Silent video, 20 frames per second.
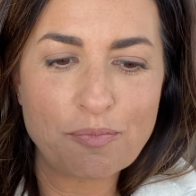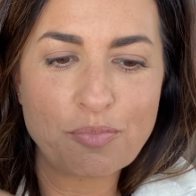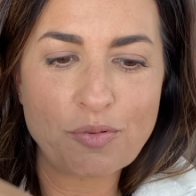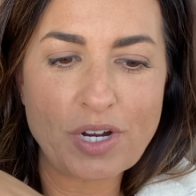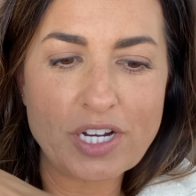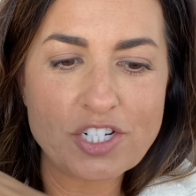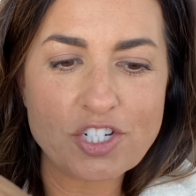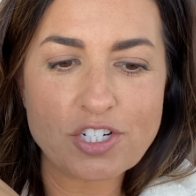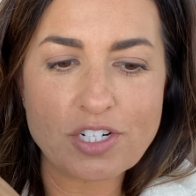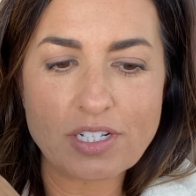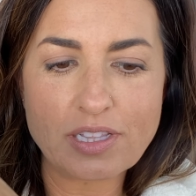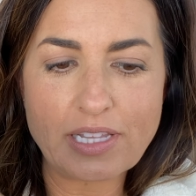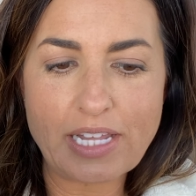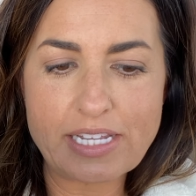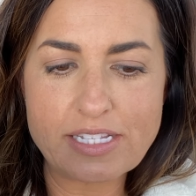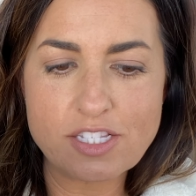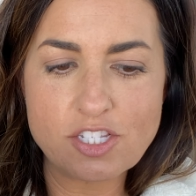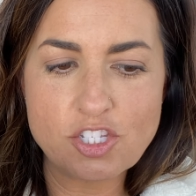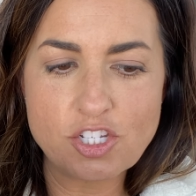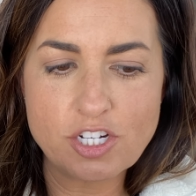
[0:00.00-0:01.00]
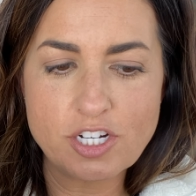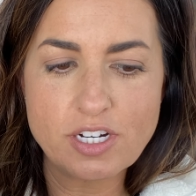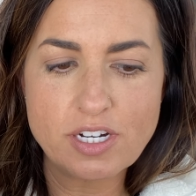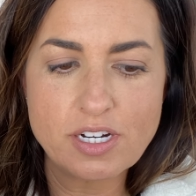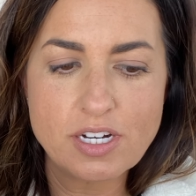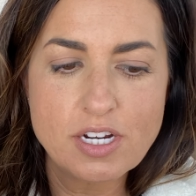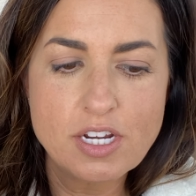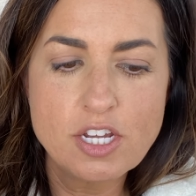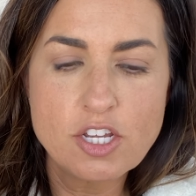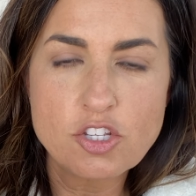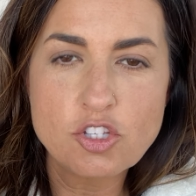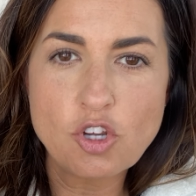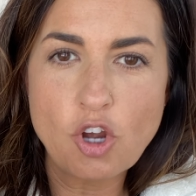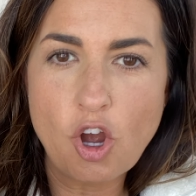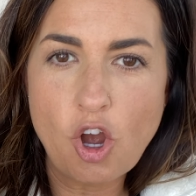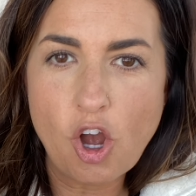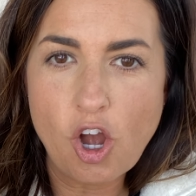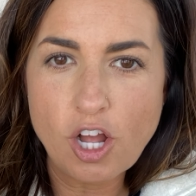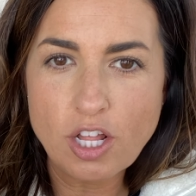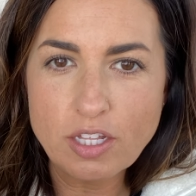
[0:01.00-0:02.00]
brush cleanser. So
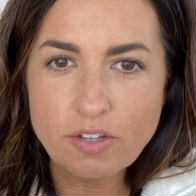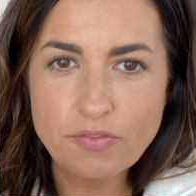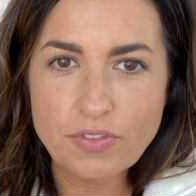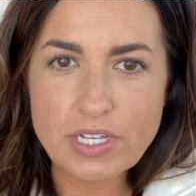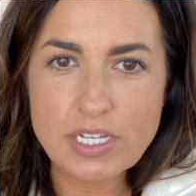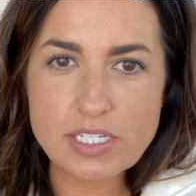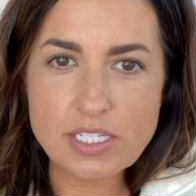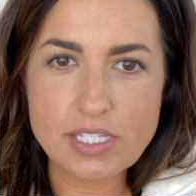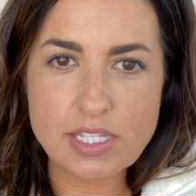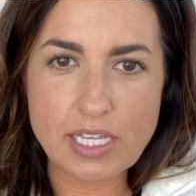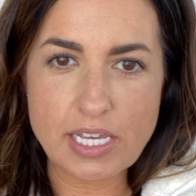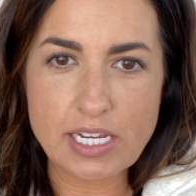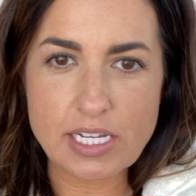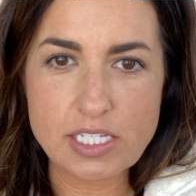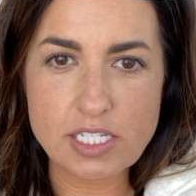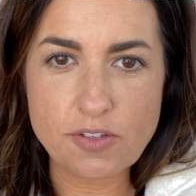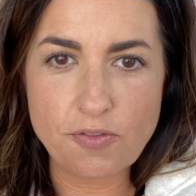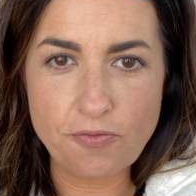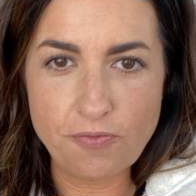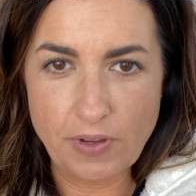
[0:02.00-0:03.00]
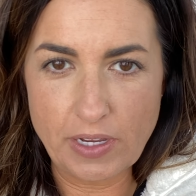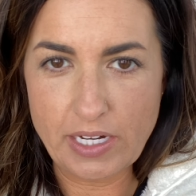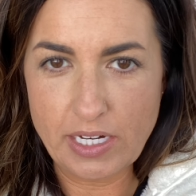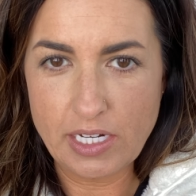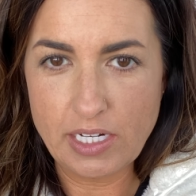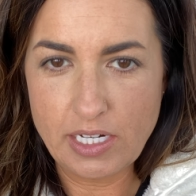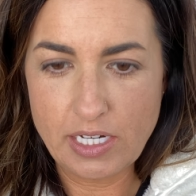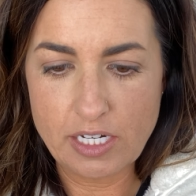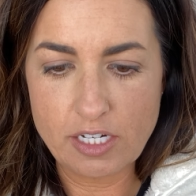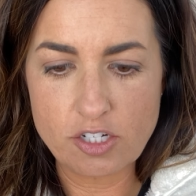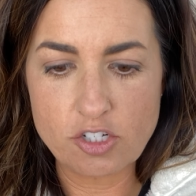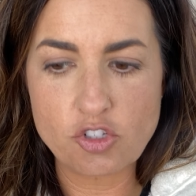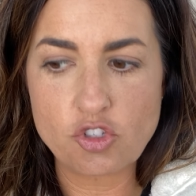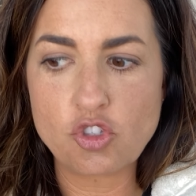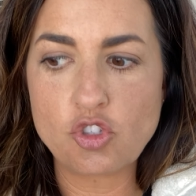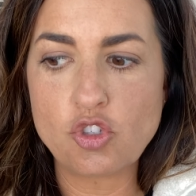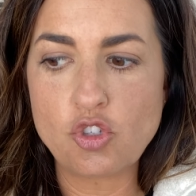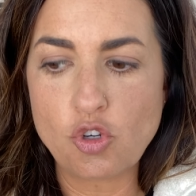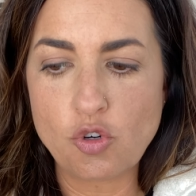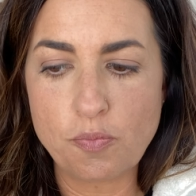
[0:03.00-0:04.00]
all of these things fit in here
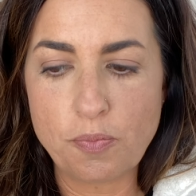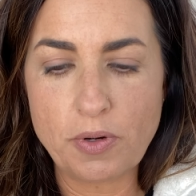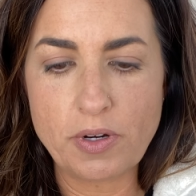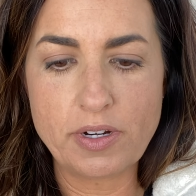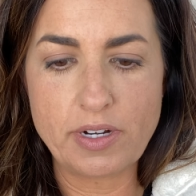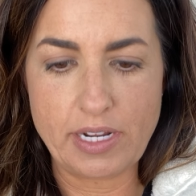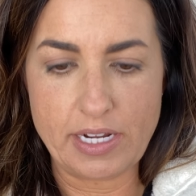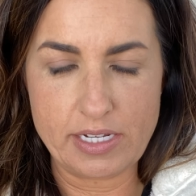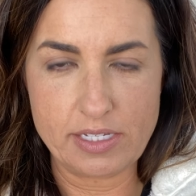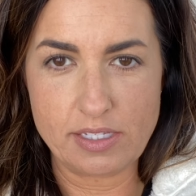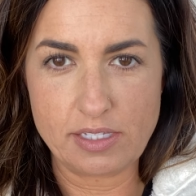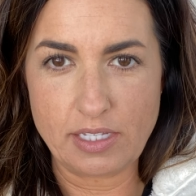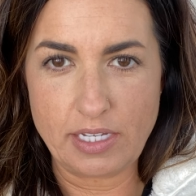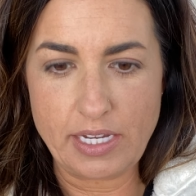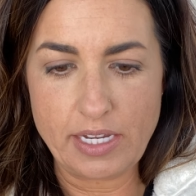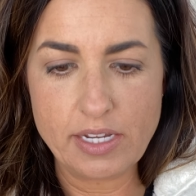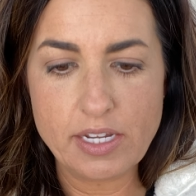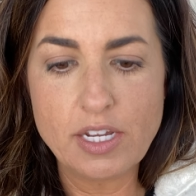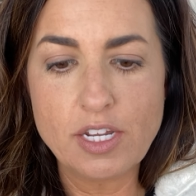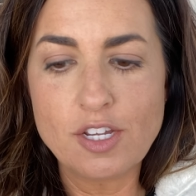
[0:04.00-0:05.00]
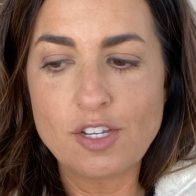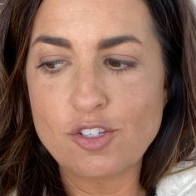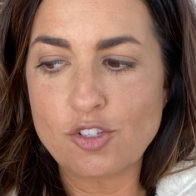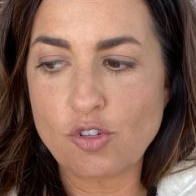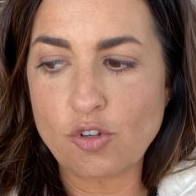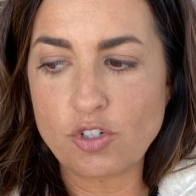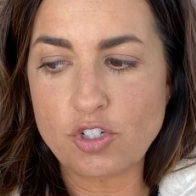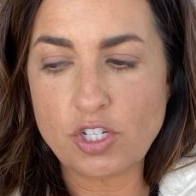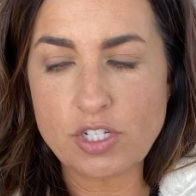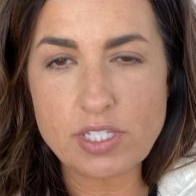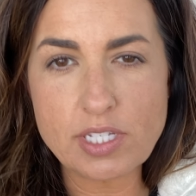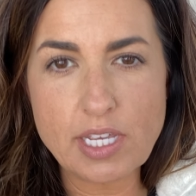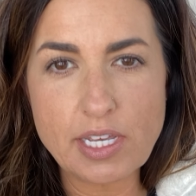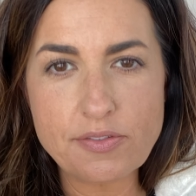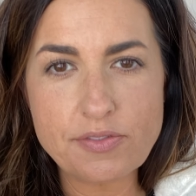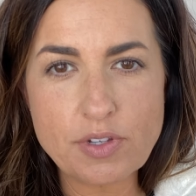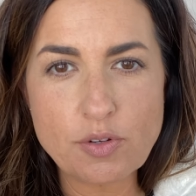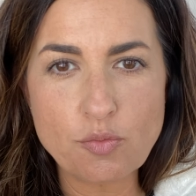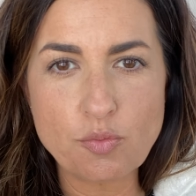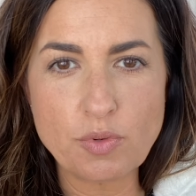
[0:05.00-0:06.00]
super nicely. So it just
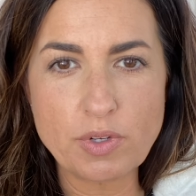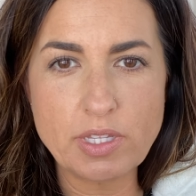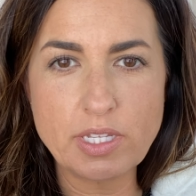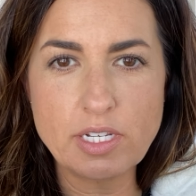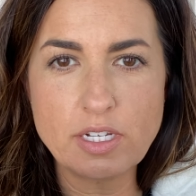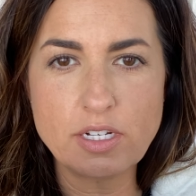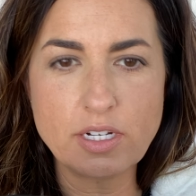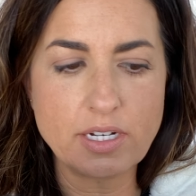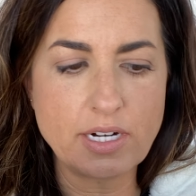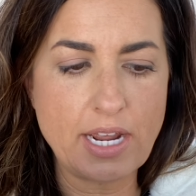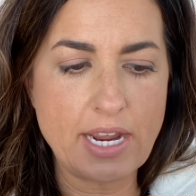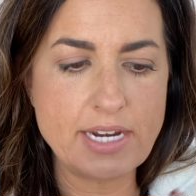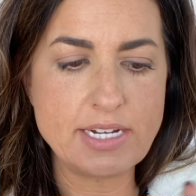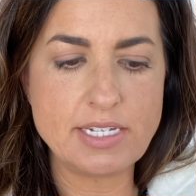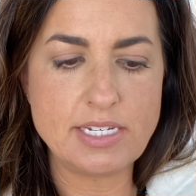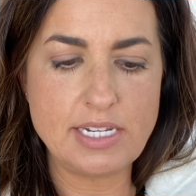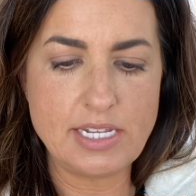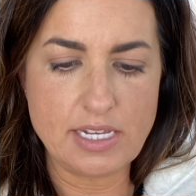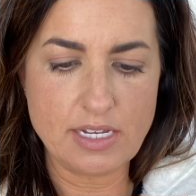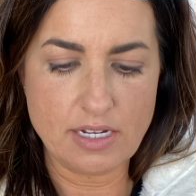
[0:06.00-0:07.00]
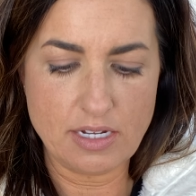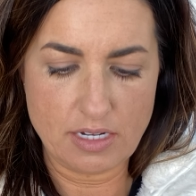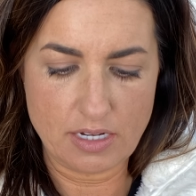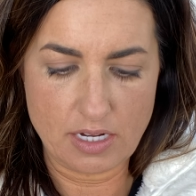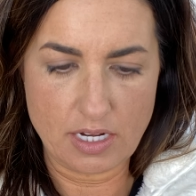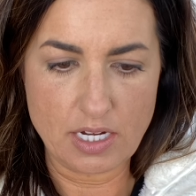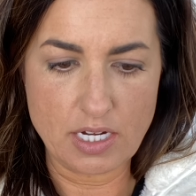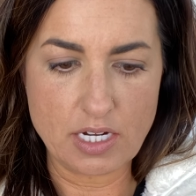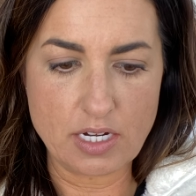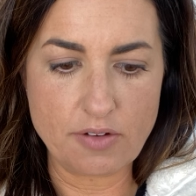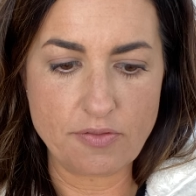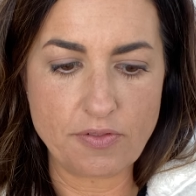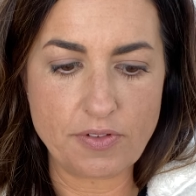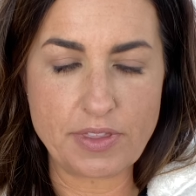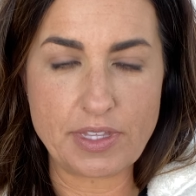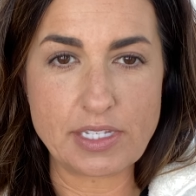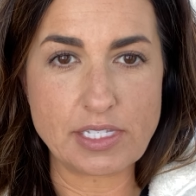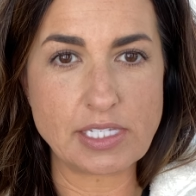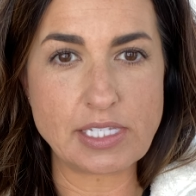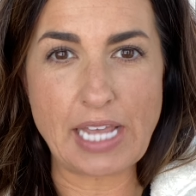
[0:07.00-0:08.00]
gives a really good idea of
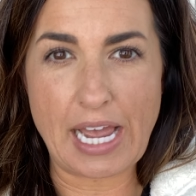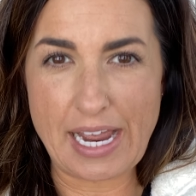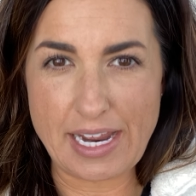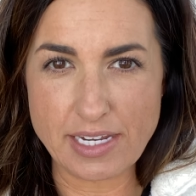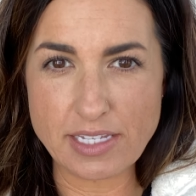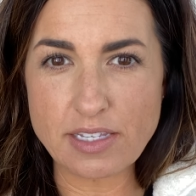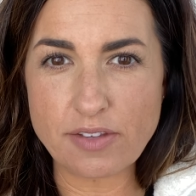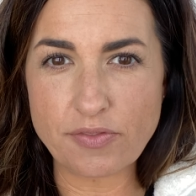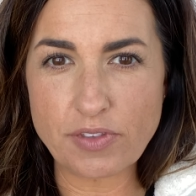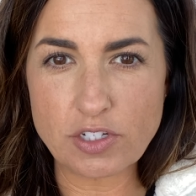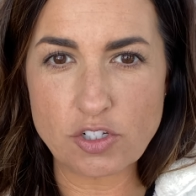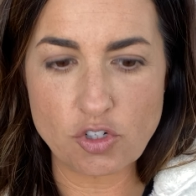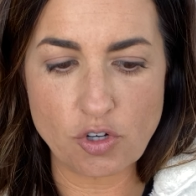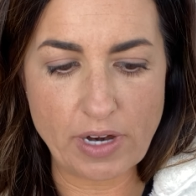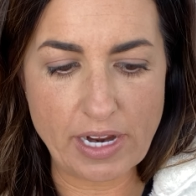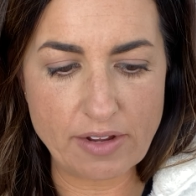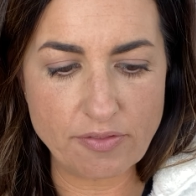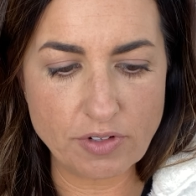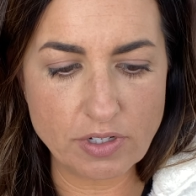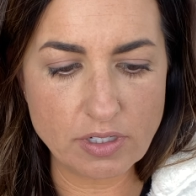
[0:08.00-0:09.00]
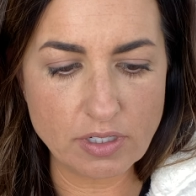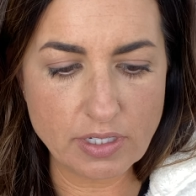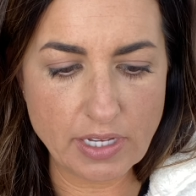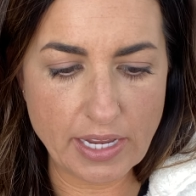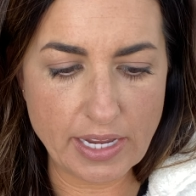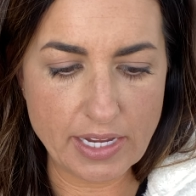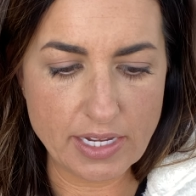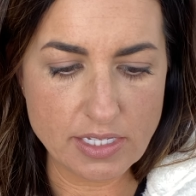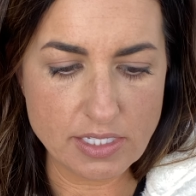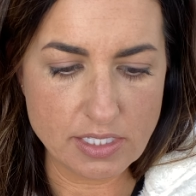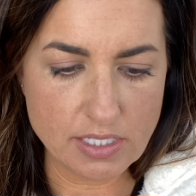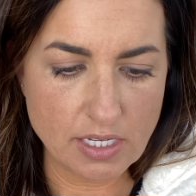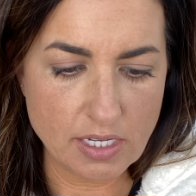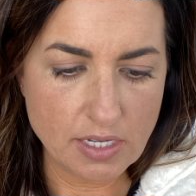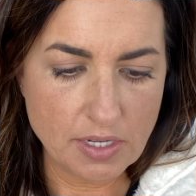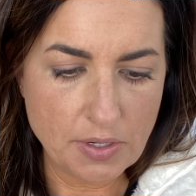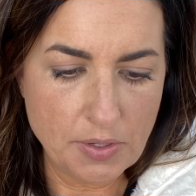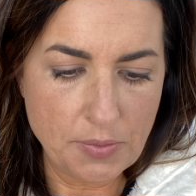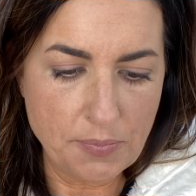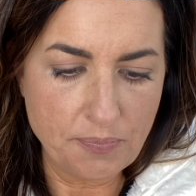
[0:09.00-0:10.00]
the size of the travel case
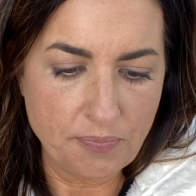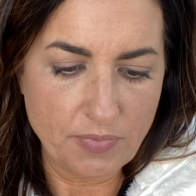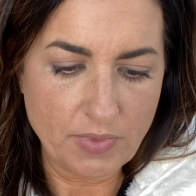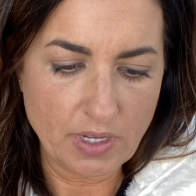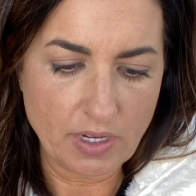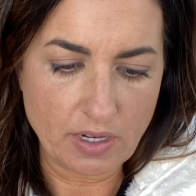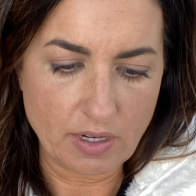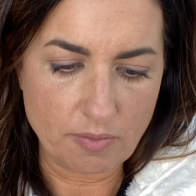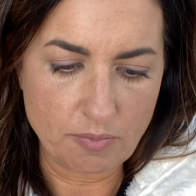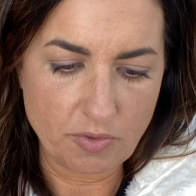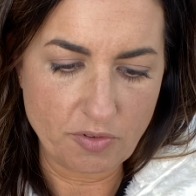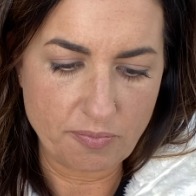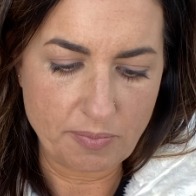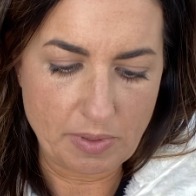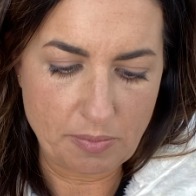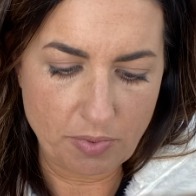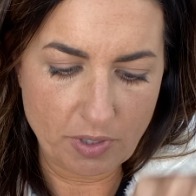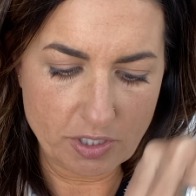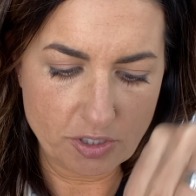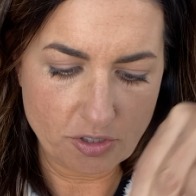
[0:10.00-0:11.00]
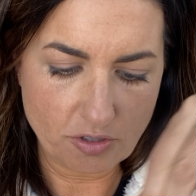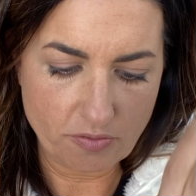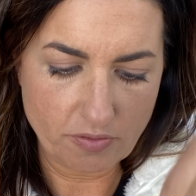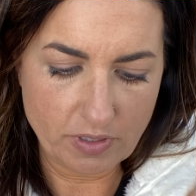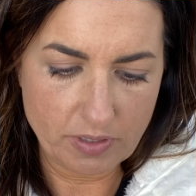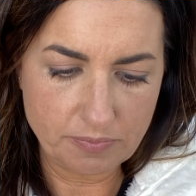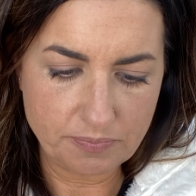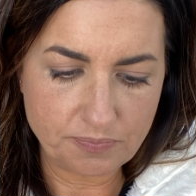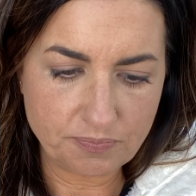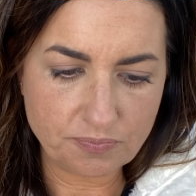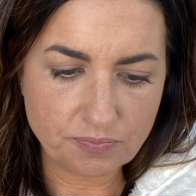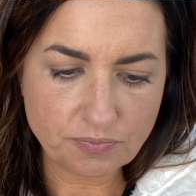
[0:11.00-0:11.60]
I gotta move my brush over.